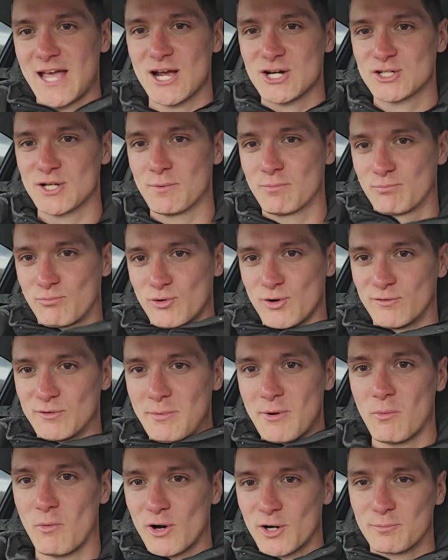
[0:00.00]
actually proved to
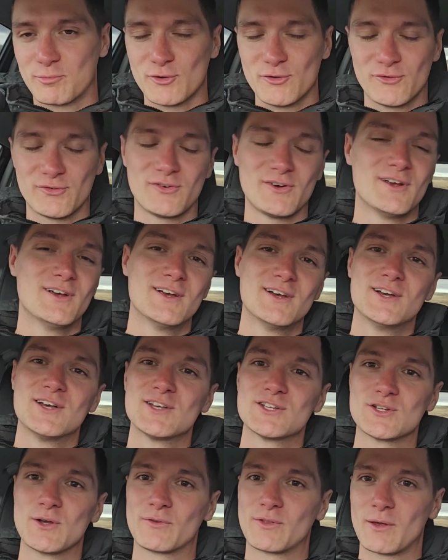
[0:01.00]
be waterproof,
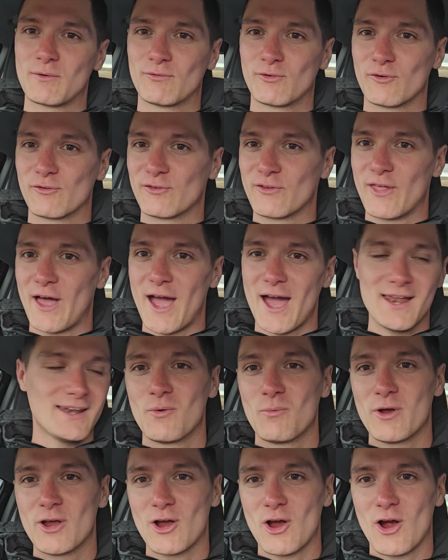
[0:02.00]
so thankful for that.
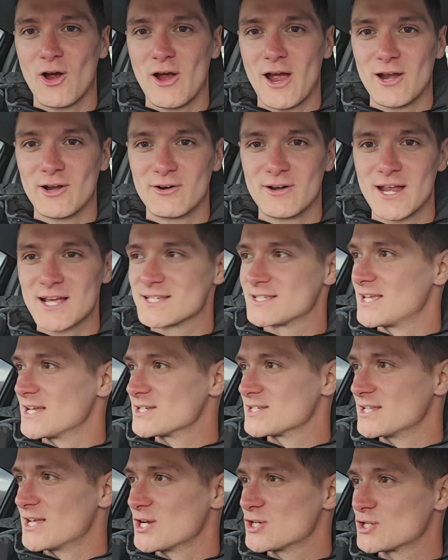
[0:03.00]
We are at our next
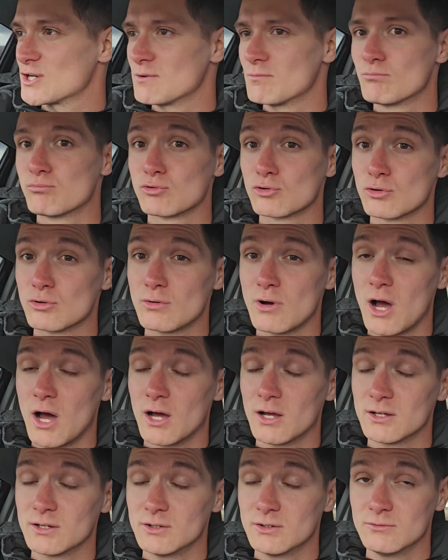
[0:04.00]
destination,
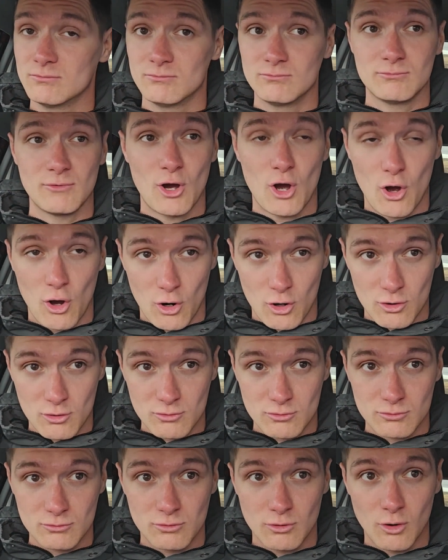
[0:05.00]

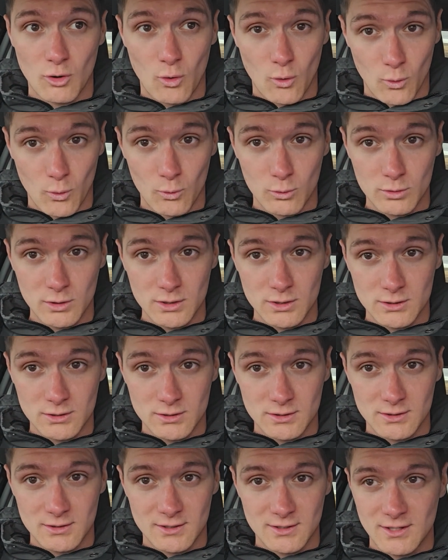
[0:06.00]
Bruarhlod.
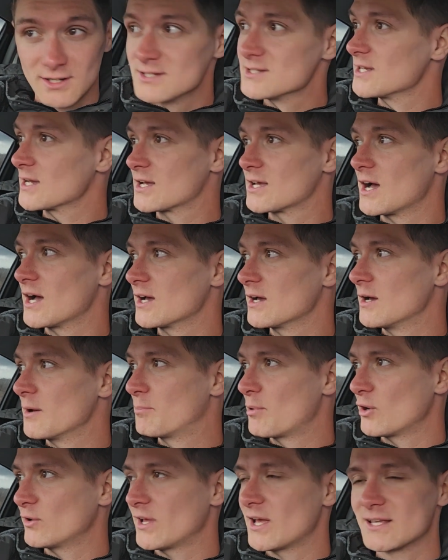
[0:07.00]
It's like,
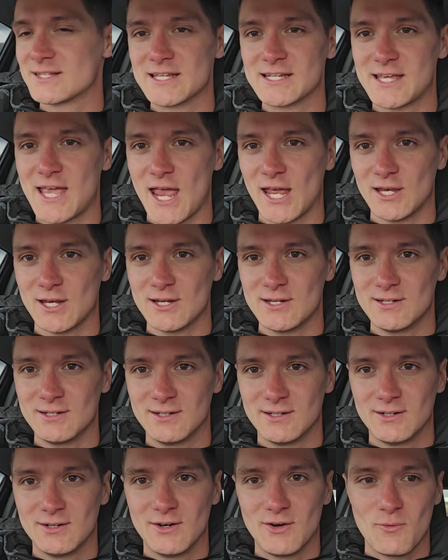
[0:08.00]
apparently it's a canyon
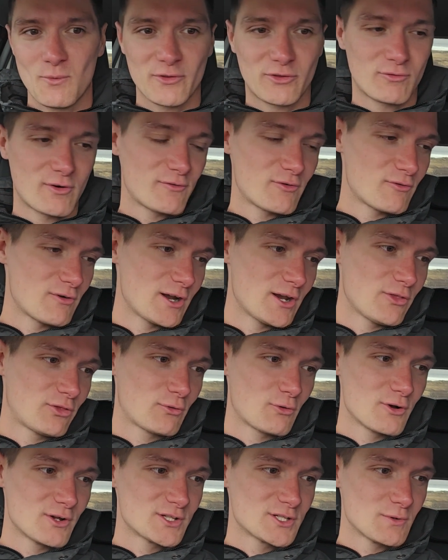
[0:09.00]
with river running
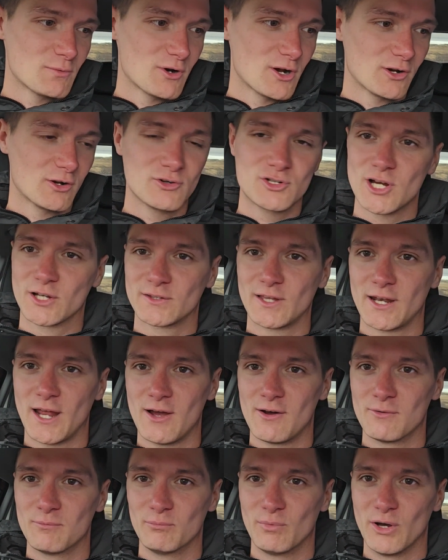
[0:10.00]
through it, so we're gonna go check that
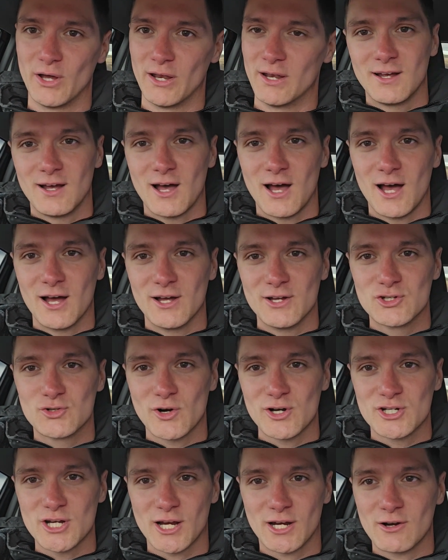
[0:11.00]
out. But I
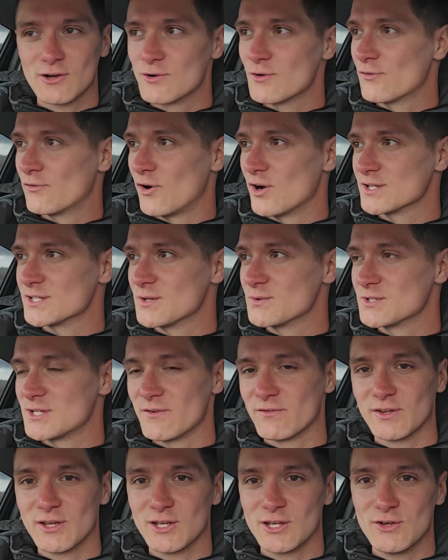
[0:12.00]
enjoyed checking out Gullfoss. It was
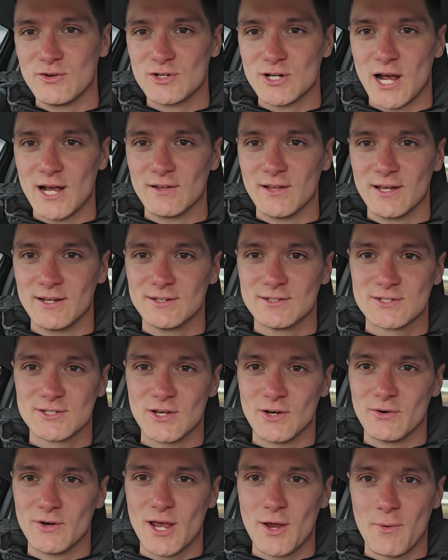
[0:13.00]
definitely a huge highlight.
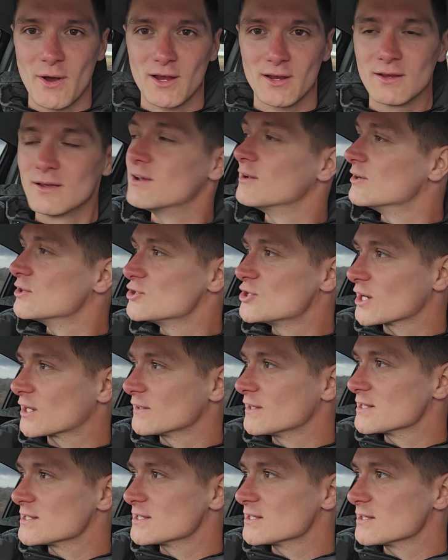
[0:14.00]
So anyway,
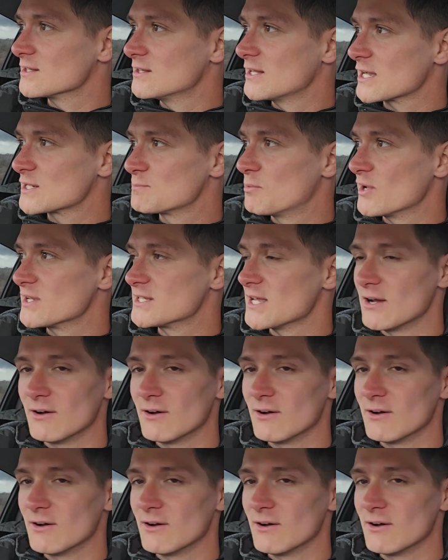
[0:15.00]
checking this next place